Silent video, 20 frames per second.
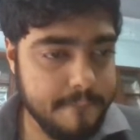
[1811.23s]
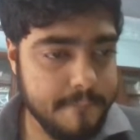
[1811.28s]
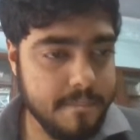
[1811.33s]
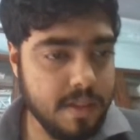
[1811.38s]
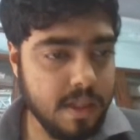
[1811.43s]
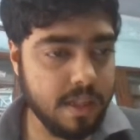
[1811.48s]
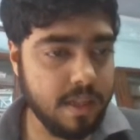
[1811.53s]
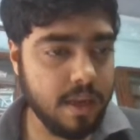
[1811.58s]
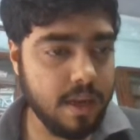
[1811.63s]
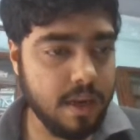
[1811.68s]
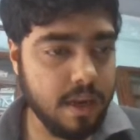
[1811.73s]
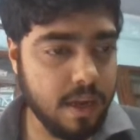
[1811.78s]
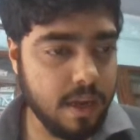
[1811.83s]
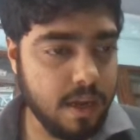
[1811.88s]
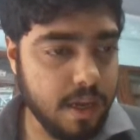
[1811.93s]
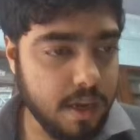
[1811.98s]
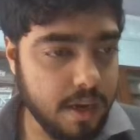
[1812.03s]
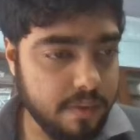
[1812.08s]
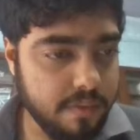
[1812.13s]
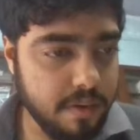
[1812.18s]
I think
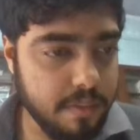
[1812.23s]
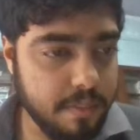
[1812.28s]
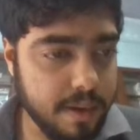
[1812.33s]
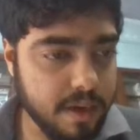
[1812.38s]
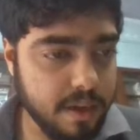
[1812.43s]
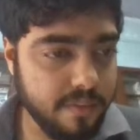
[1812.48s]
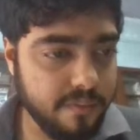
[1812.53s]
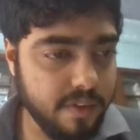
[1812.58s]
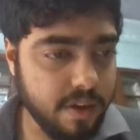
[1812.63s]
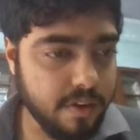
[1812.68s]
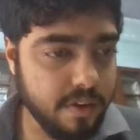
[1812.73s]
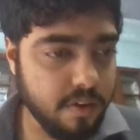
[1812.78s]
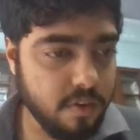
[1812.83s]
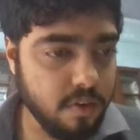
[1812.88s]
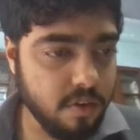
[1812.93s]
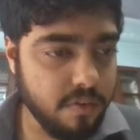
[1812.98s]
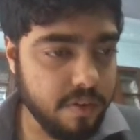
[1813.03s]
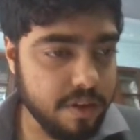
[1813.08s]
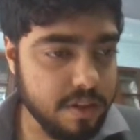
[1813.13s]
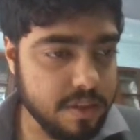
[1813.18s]
it will be better if I
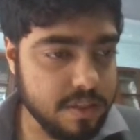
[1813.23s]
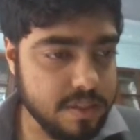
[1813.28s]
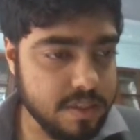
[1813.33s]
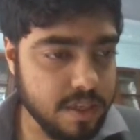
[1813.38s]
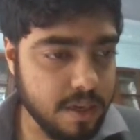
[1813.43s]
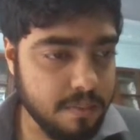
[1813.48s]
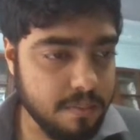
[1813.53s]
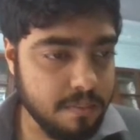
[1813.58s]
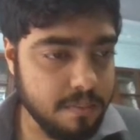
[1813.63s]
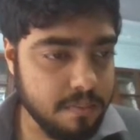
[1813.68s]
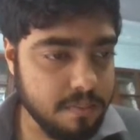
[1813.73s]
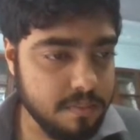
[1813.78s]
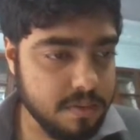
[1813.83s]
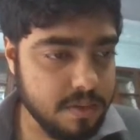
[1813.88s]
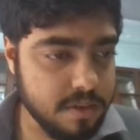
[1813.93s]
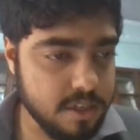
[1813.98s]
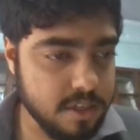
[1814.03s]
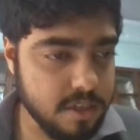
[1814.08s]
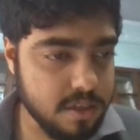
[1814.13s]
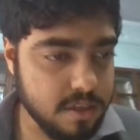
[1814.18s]
go with some
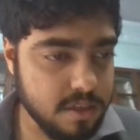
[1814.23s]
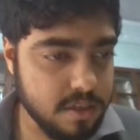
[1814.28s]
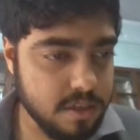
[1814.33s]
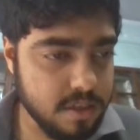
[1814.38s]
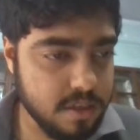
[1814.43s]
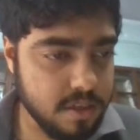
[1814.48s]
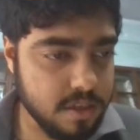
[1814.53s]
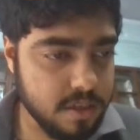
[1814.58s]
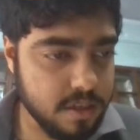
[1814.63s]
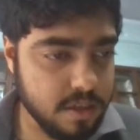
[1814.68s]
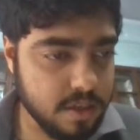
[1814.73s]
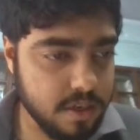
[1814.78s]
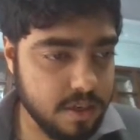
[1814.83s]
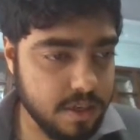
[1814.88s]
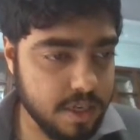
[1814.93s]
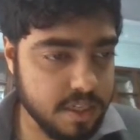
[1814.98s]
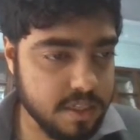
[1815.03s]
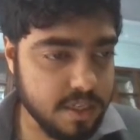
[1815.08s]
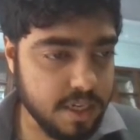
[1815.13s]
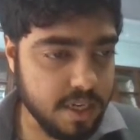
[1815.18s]

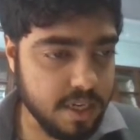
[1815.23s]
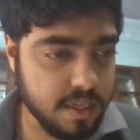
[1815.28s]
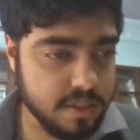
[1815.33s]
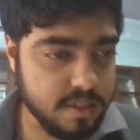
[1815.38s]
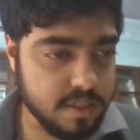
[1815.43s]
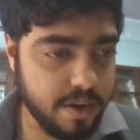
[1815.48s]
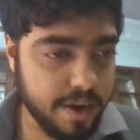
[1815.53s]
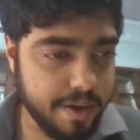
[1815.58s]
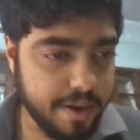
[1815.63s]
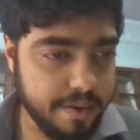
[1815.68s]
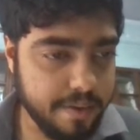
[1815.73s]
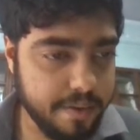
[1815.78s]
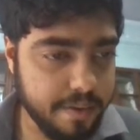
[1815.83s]
test cases, right?